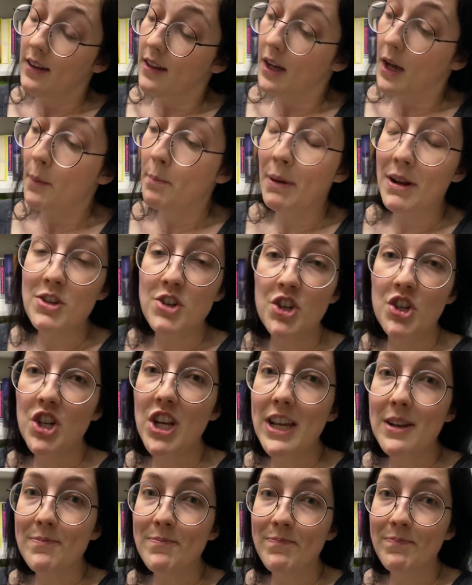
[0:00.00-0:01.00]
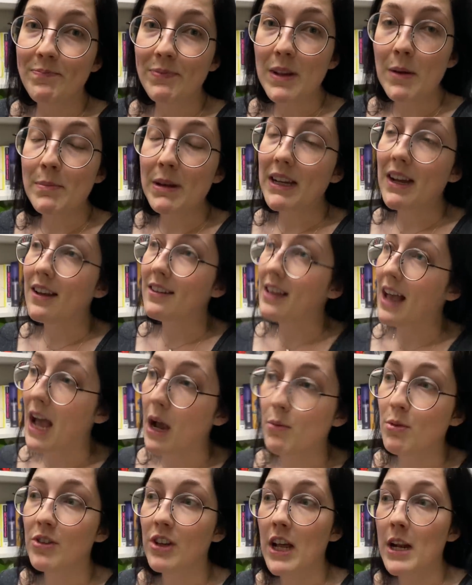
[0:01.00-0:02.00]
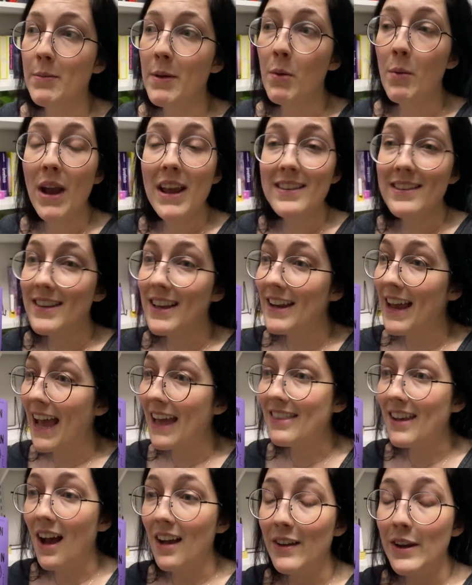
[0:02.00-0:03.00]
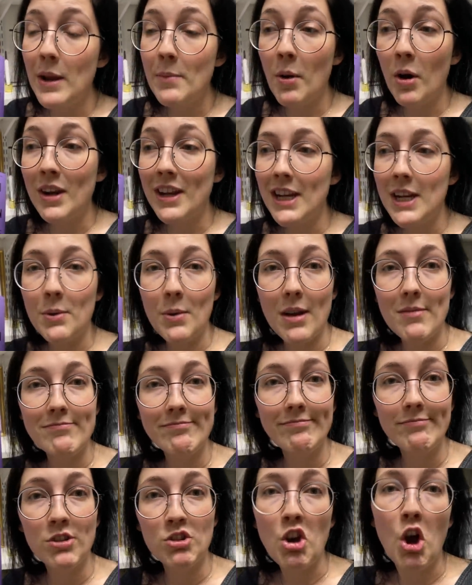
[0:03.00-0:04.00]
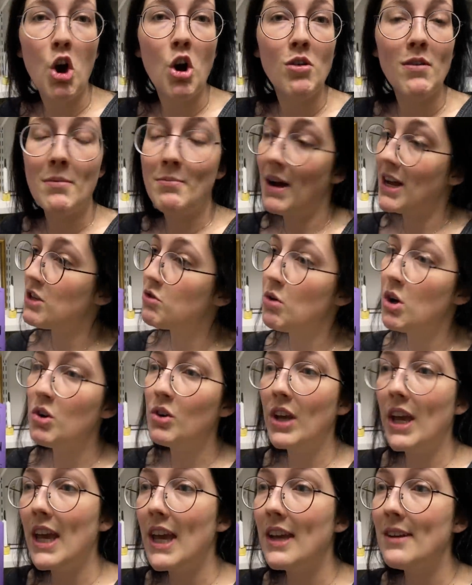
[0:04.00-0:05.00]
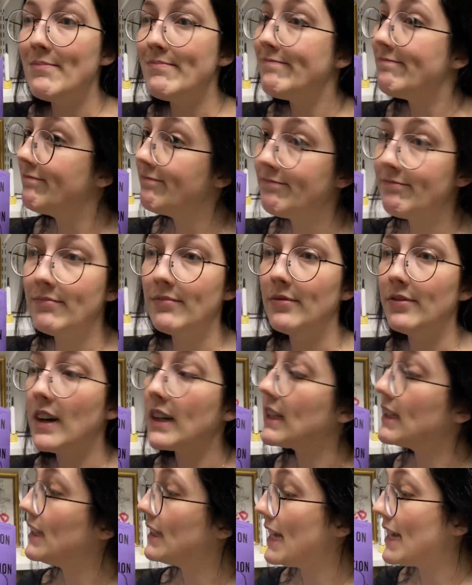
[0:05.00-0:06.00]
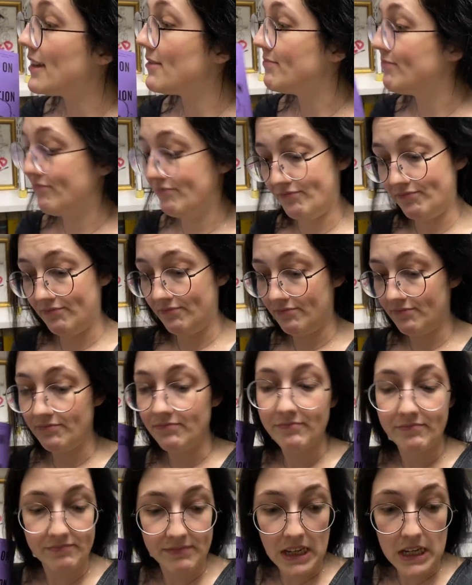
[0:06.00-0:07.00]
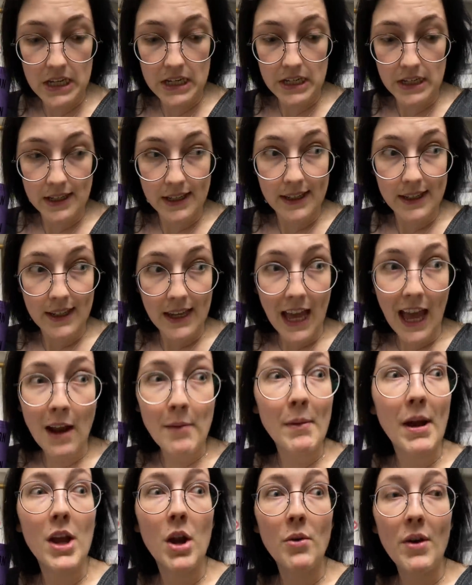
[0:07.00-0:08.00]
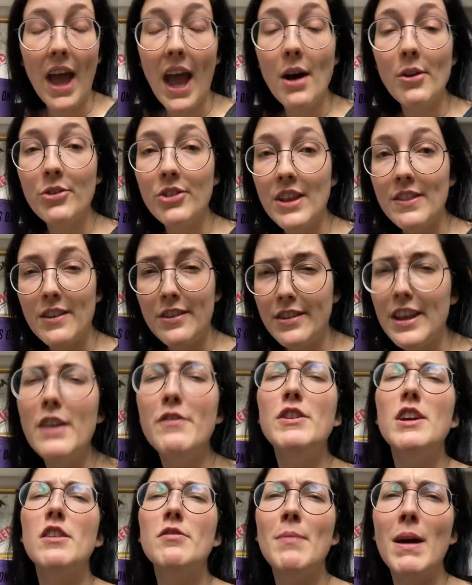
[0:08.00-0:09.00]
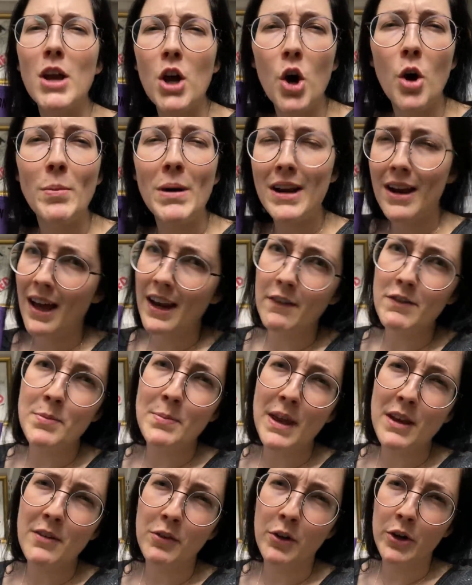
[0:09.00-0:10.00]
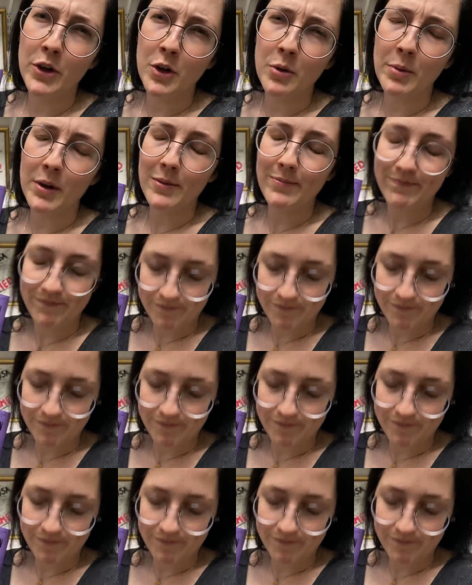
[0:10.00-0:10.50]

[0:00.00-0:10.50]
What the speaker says: a bunch of shit because I was gonna be wasted at the holiday party anyway. So I might as well get fucking lit at my own house and the safety of my home and not have to pay for an Uber.